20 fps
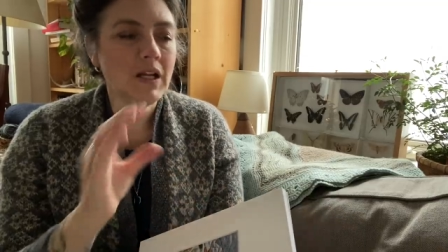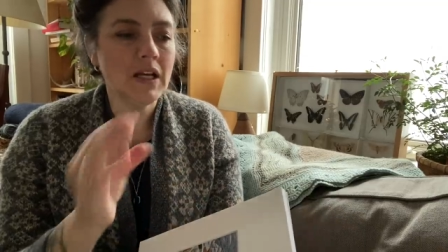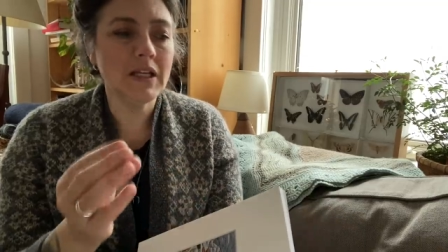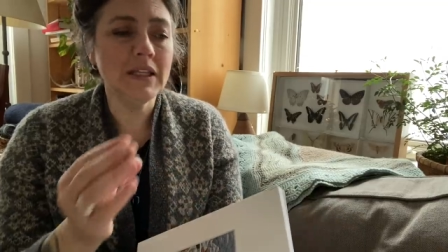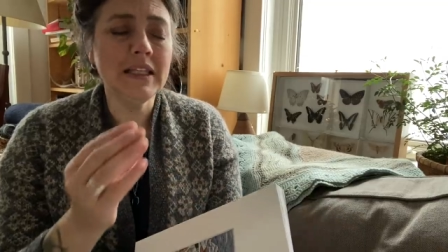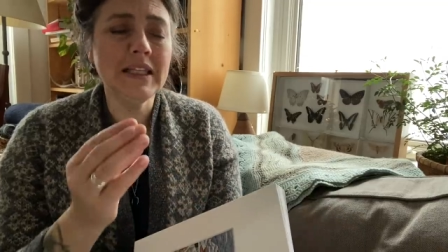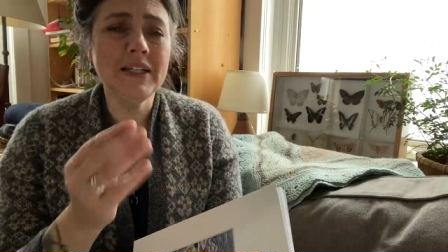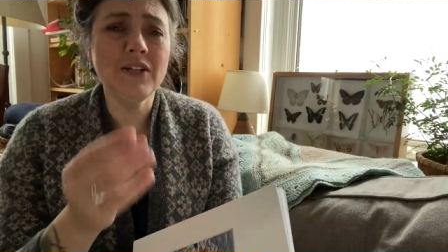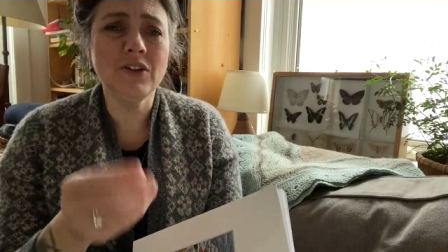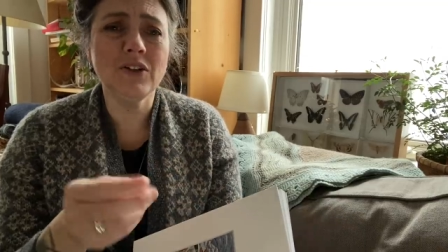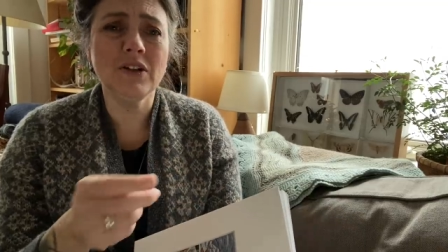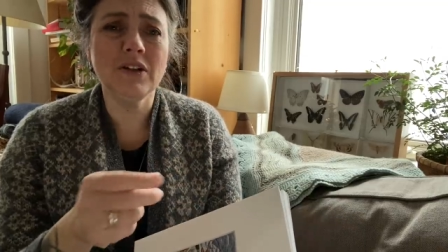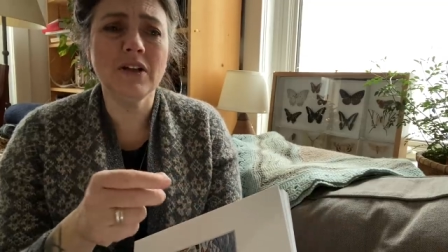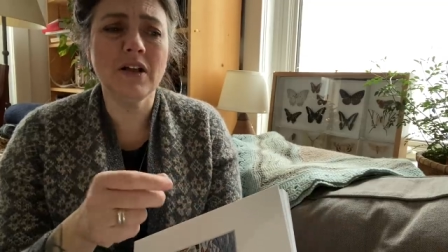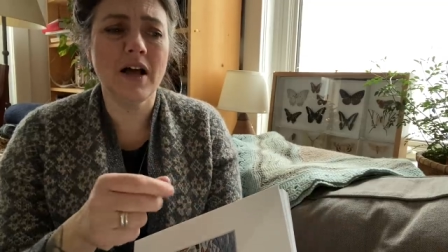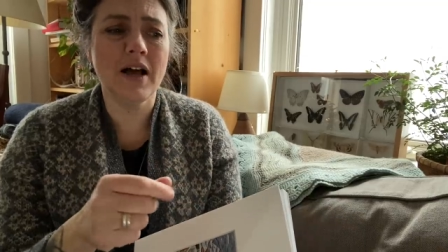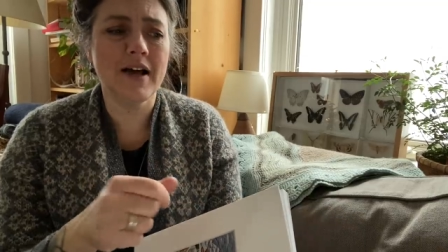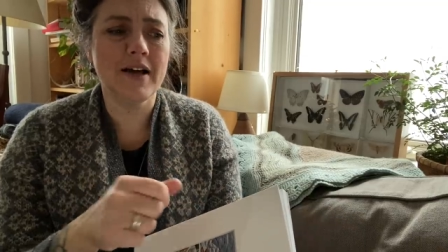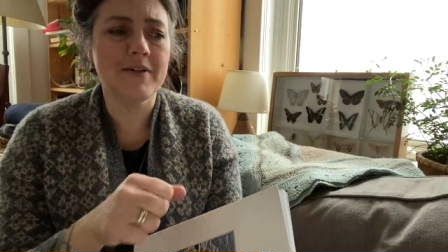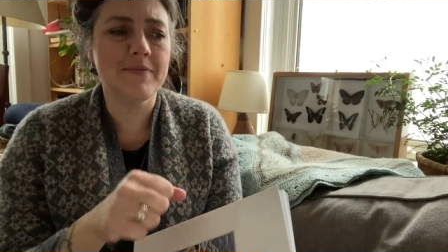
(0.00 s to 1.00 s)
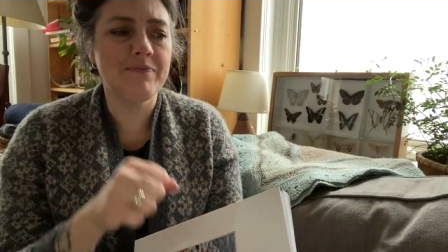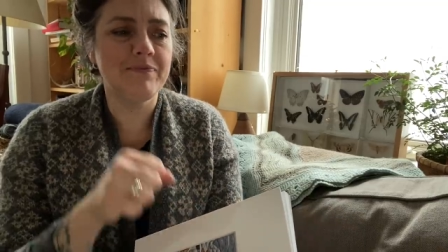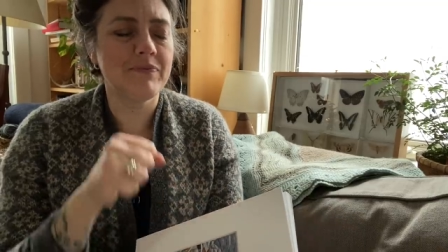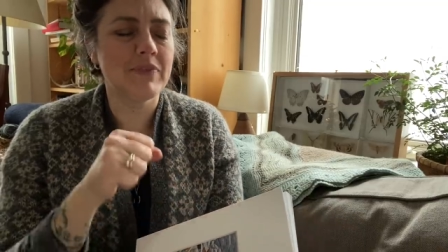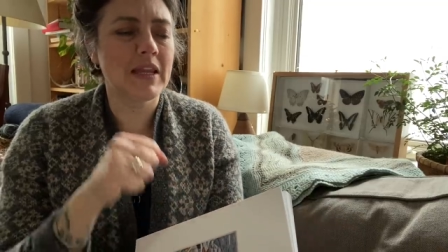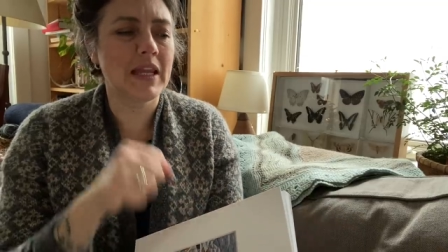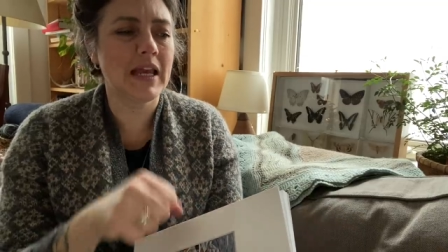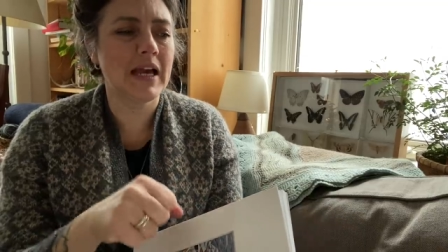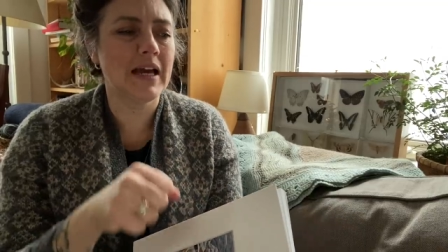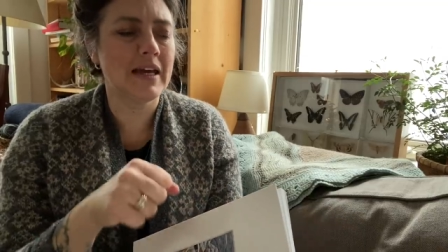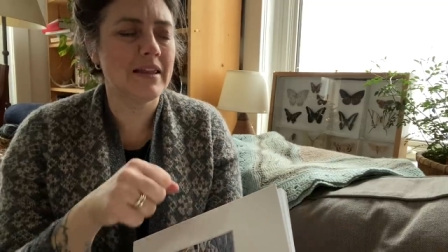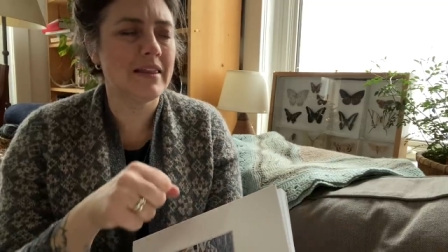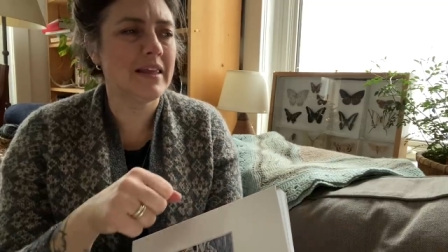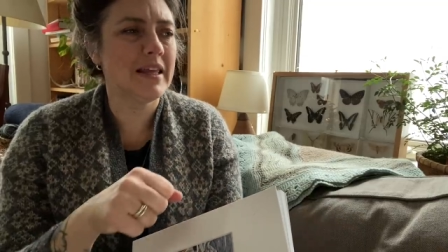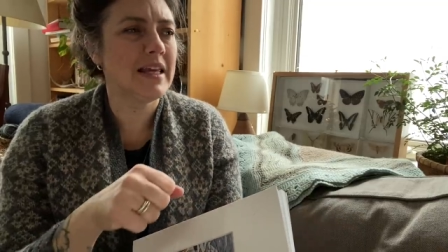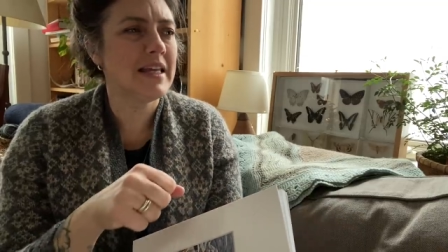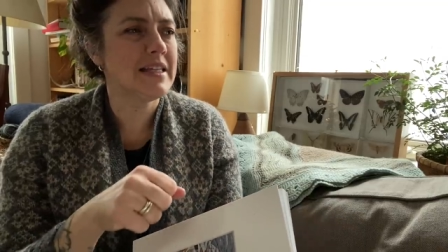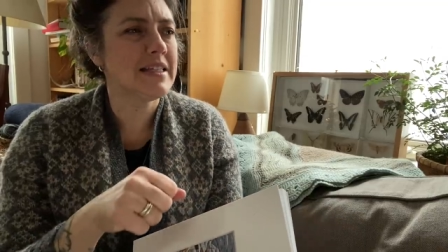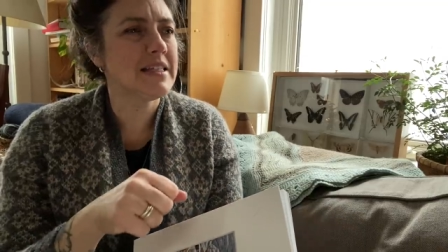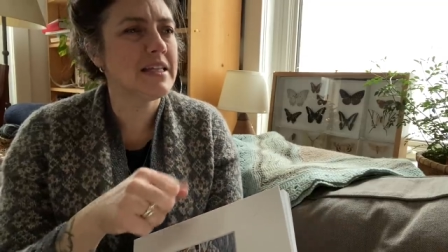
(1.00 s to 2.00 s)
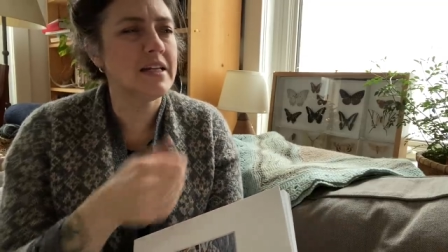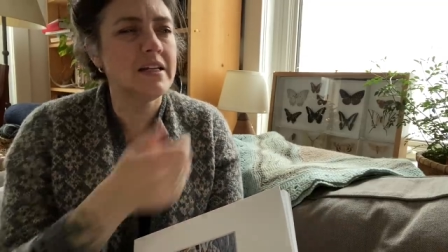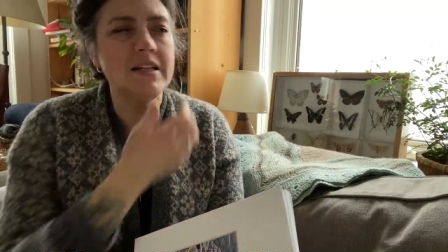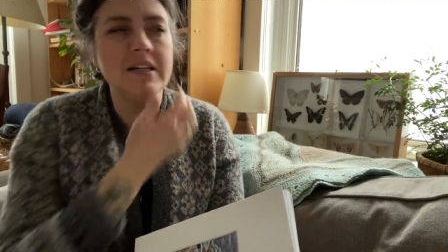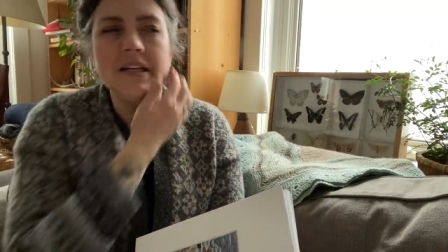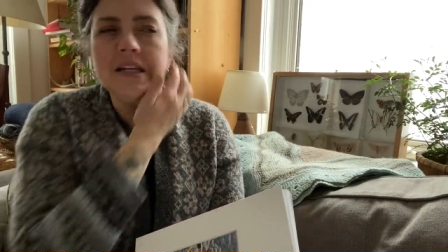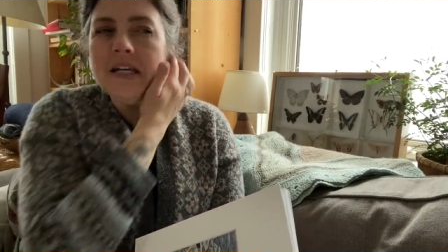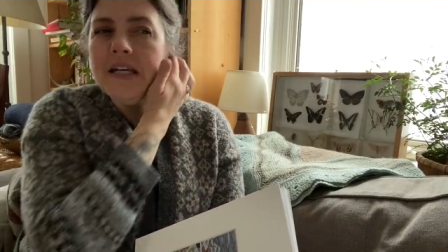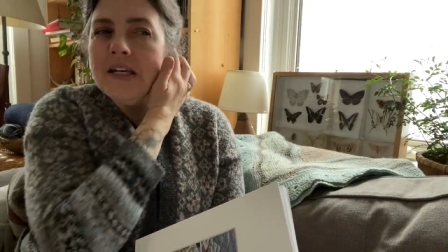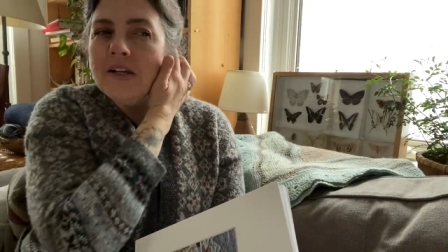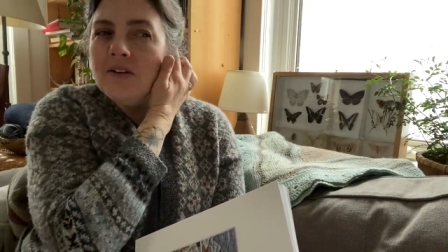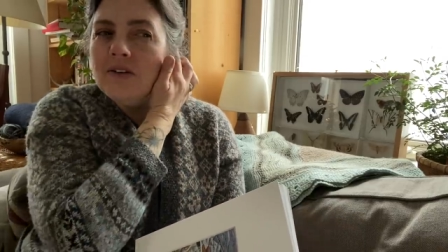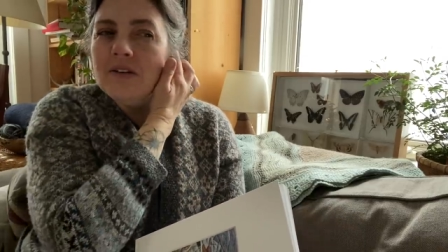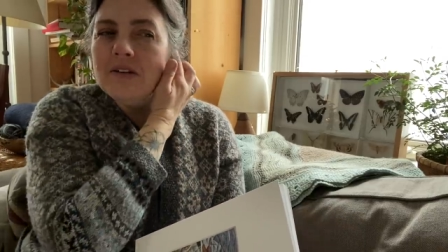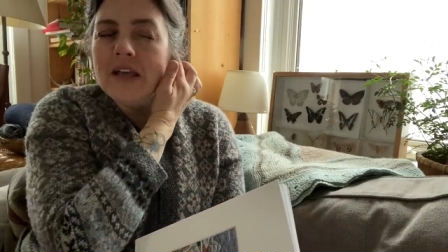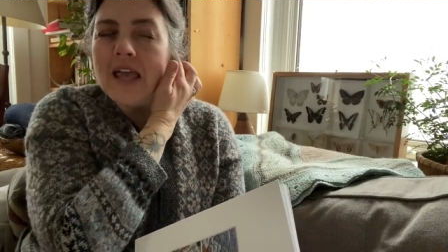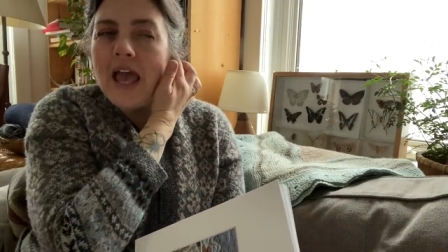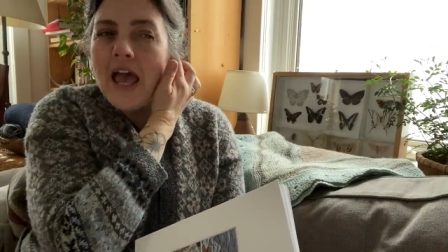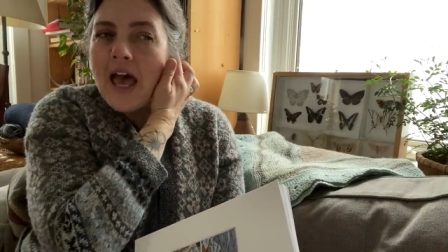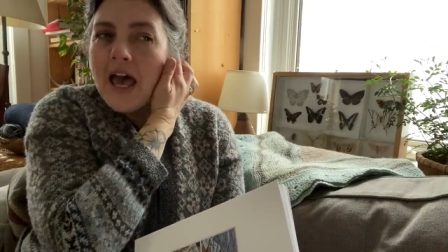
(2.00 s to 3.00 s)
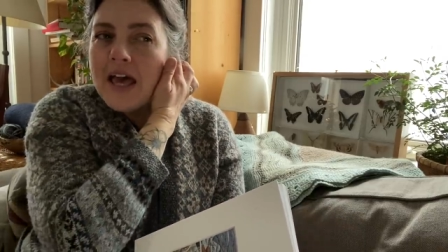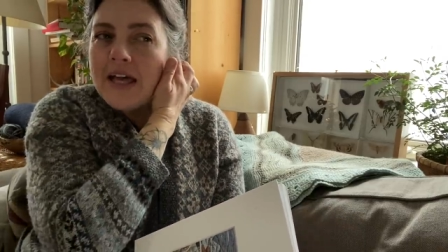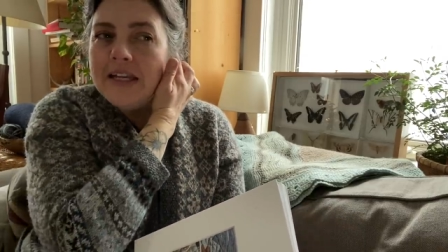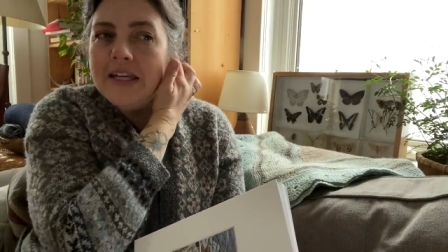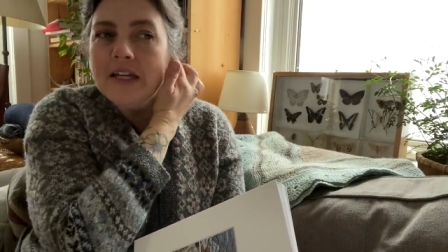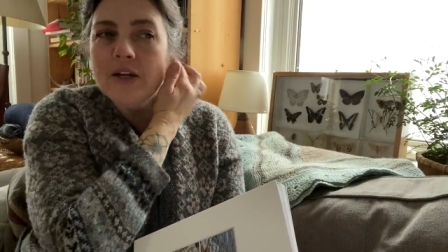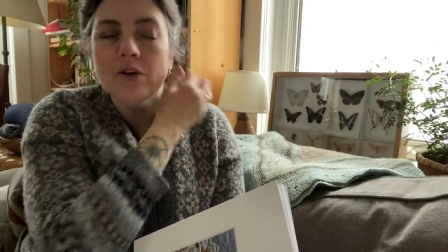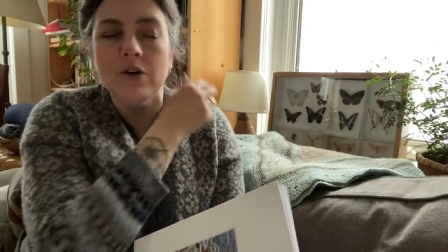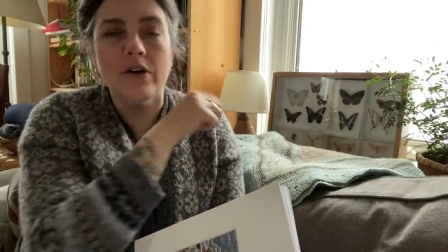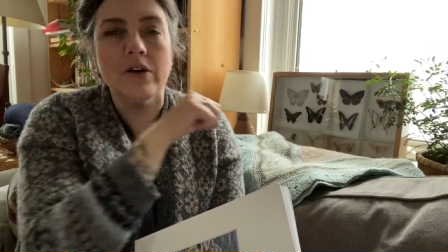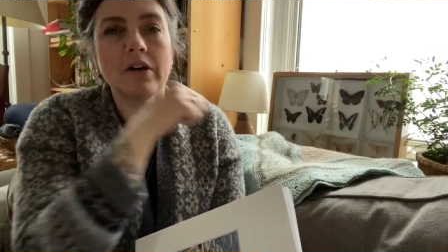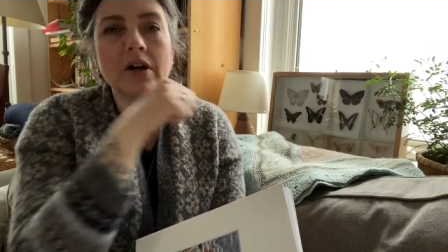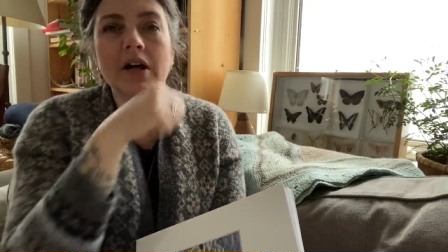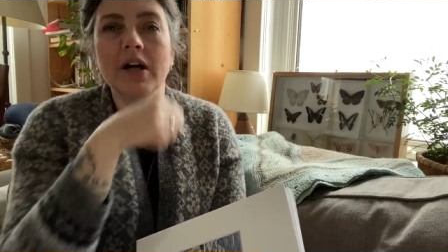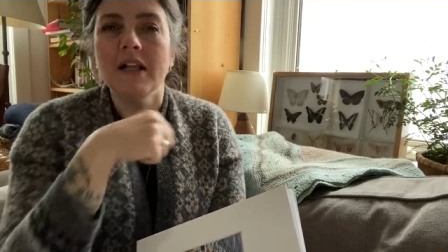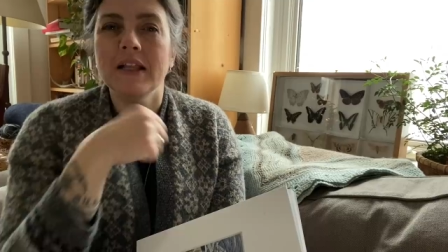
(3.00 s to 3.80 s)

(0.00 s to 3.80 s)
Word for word: little um, i think it's a needle caddy or